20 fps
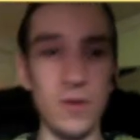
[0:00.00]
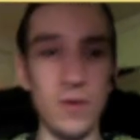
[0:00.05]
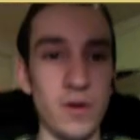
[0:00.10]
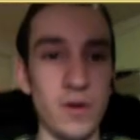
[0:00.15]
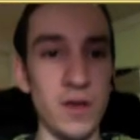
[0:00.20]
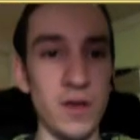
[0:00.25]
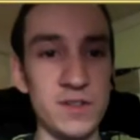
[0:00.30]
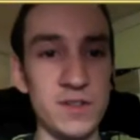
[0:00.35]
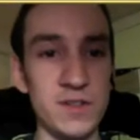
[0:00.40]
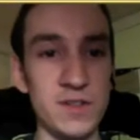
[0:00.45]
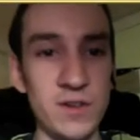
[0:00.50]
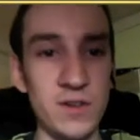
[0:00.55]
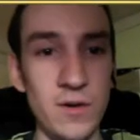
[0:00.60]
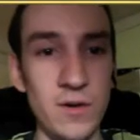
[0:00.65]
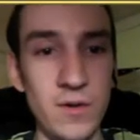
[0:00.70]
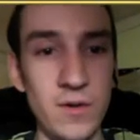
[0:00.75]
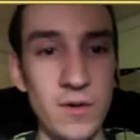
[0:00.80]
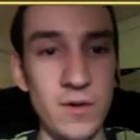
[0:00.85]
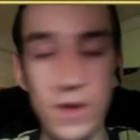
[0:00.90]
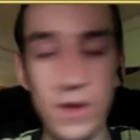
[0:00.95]
Okay,
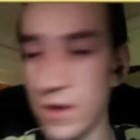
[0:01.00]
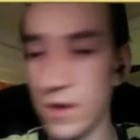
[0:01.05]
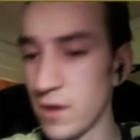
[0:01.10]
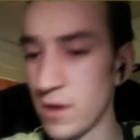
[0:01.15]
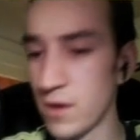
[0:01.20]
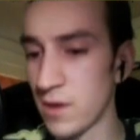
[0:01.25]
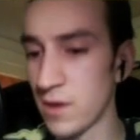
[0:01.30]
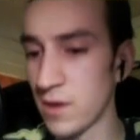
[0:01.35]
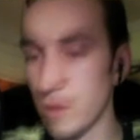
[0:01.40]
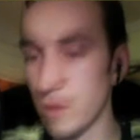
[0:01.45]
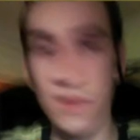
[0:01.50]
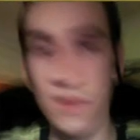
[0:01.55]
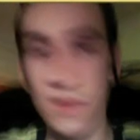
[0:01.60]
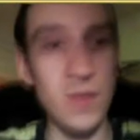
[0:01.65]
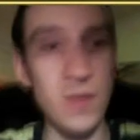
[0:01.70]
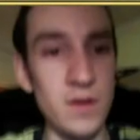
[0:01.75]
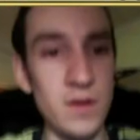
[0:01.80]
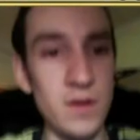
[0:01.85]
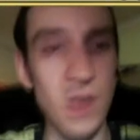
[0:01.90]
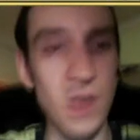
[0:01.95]
so
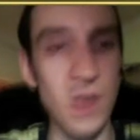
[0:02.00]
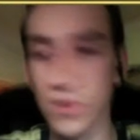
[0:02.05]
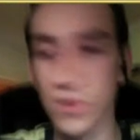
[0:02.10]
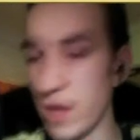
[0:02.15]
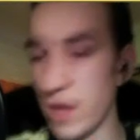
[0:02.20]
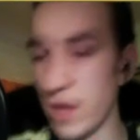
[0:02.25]
a couple